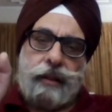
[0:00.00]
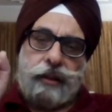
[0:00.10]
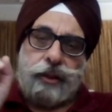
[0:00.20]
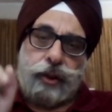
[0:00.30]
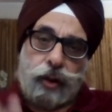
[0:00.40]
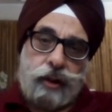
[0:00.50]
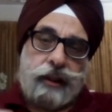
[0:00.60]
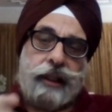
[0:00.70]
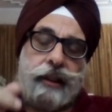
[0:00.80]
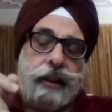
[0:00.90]
showed
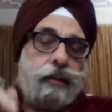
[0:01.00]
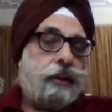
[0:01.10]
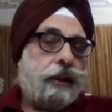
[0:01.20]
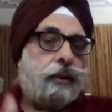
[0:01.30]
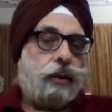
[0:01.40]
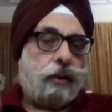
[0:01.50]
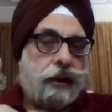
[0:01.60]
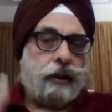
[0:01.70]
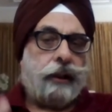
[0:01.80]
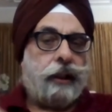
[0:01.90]
that he was a
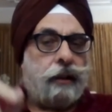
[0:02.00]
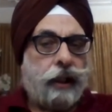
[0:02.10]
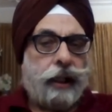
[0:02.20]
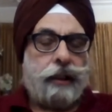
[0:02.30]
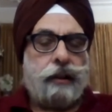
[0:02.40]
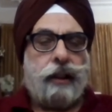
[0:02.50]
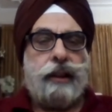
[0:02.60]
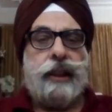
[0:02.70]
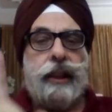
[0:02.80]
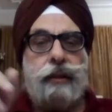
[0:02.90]
soldier saint and
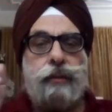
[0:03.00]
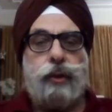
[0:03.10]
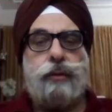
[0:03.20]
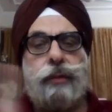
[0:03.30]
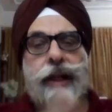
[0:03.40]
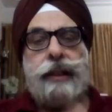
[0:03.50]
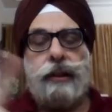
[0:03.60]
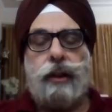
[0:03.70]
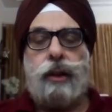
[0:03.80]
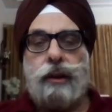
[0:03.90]
he would fight
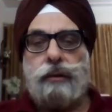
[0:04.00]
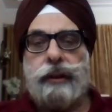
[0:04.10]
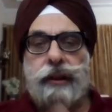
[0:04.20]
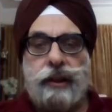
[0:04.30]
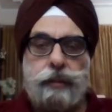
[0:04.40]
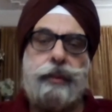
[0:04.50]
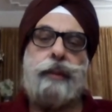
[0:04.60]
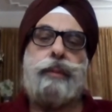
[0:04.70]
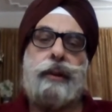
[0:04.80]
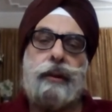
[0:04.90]
along with his
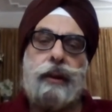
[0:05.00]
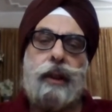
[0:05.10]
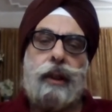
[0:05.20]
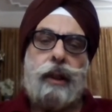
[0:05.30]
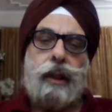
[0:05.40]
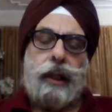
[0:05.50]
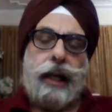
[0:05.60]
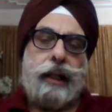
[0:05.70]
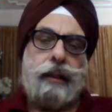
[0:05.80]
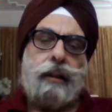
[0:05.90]
people.
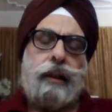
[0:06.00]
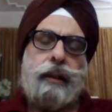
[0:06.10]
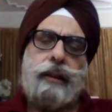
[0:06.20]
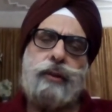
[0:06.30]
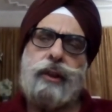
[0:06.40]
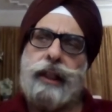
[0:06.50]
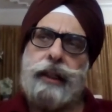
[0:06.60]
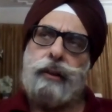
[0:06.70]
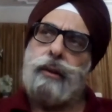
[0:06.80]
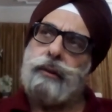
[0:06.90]
And this was like,
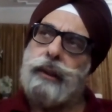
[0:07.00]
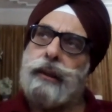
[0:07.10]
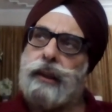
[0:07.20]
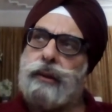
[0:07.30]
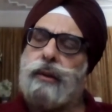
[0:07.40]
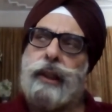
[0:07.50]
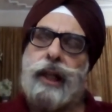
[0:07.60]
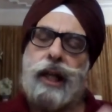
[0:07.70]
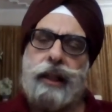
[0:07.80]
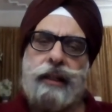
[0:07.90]
saying that,
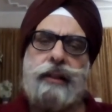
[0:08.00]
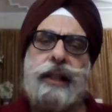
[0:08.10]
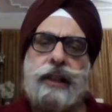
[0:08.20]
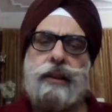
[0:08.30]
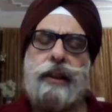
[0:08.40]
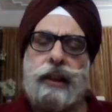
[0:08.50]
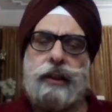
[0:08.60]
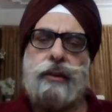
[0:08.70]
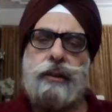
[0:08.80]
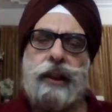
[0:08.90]
okay, a religious leader,
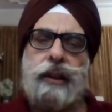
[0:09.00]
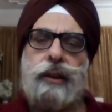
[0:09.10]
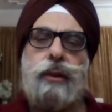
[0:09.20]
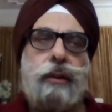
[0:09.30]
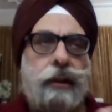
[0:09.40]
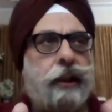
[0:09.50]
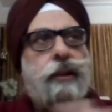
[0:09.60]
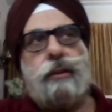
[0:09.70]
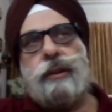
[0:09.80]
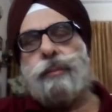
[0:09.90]
you say that, oh, he's
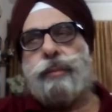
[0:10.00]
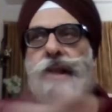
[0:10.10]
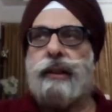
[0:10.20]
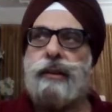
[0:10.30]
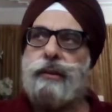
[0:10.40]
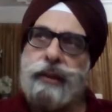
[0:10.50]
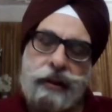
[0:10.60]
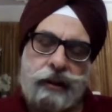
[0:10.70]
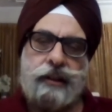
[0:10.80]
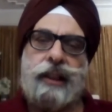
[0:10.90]
only praying, he's doing
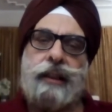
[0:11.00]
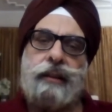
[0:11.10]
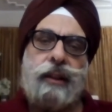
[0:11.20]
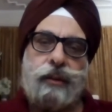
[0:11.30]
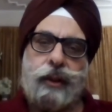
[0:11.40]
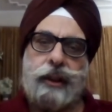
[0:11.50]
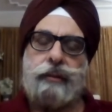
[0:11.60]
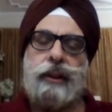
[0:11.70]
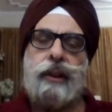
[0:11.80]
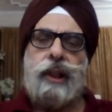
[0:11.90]
this, that,
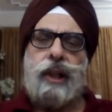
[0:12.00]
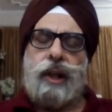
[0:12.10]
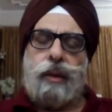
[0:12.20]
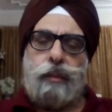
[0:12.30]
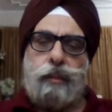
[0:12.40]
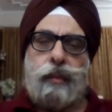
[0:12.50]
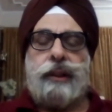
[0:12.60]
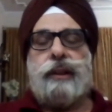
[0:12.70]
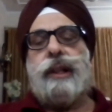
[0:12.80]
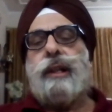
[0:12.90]
whatever.
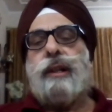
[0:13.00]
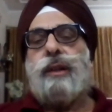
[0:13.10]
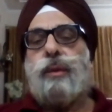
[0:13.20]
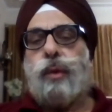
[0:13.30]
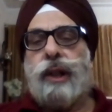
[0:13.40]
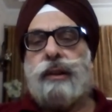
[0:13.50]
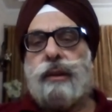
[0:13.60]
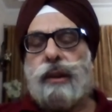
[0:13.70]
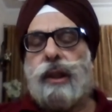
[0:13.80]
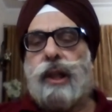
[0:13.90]
But what
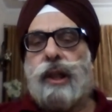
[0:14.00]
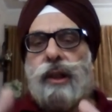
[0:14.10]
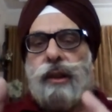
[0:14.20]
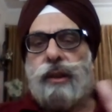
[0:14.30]
our